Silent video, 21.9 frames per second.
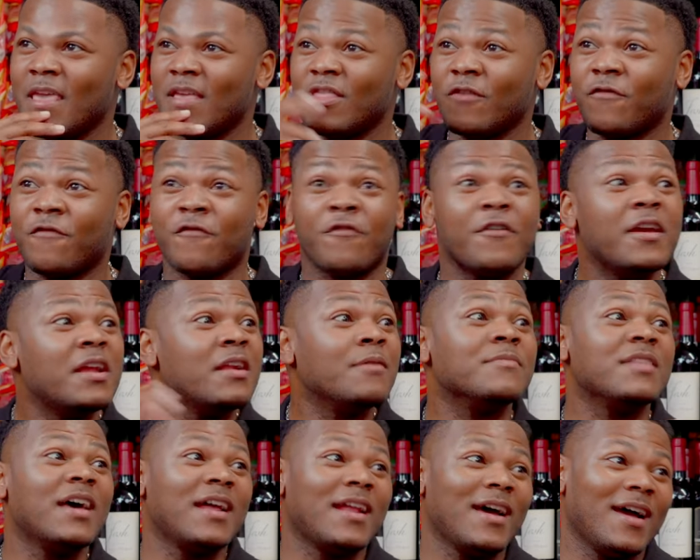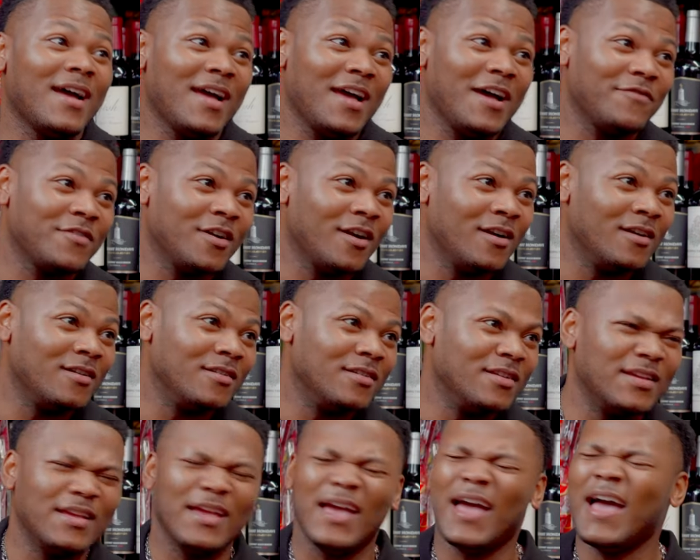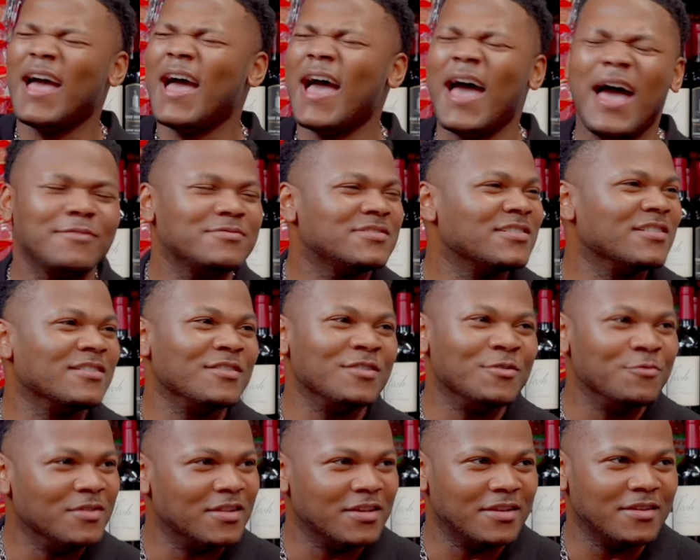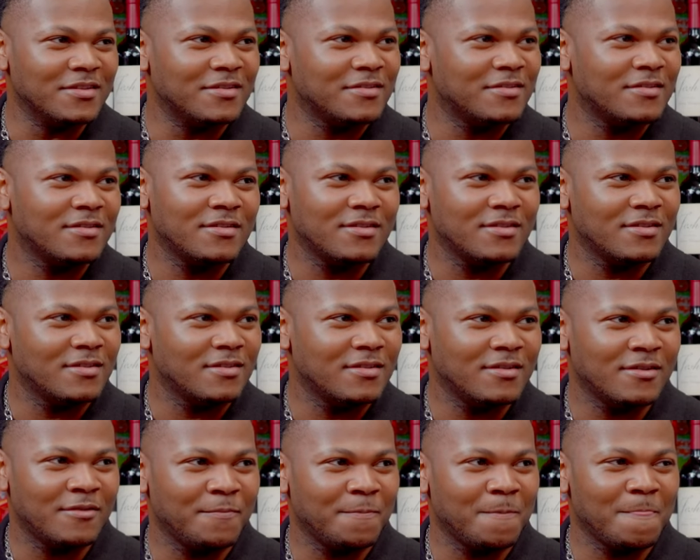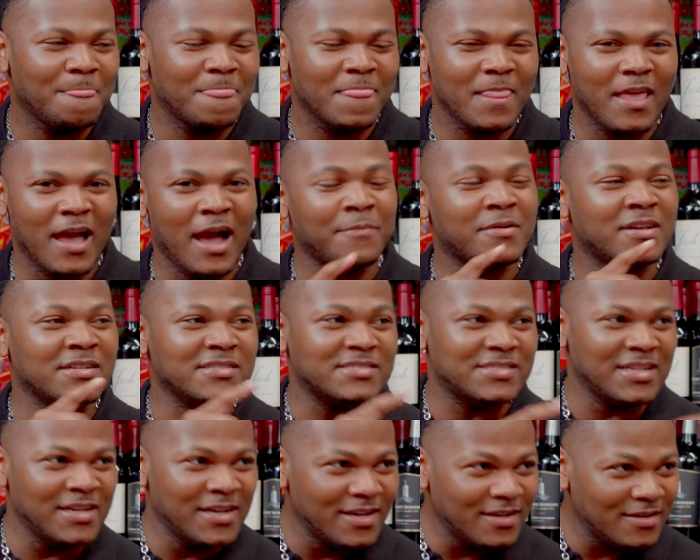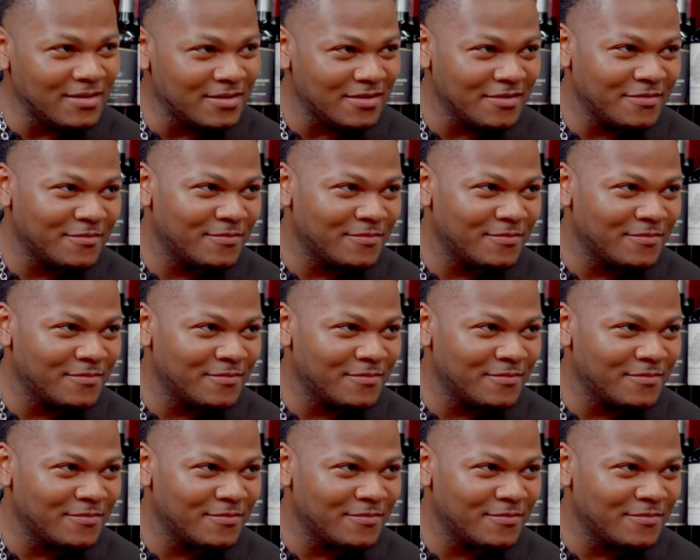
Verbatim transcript: the freedom that I have currently? Absolutely. I'm content.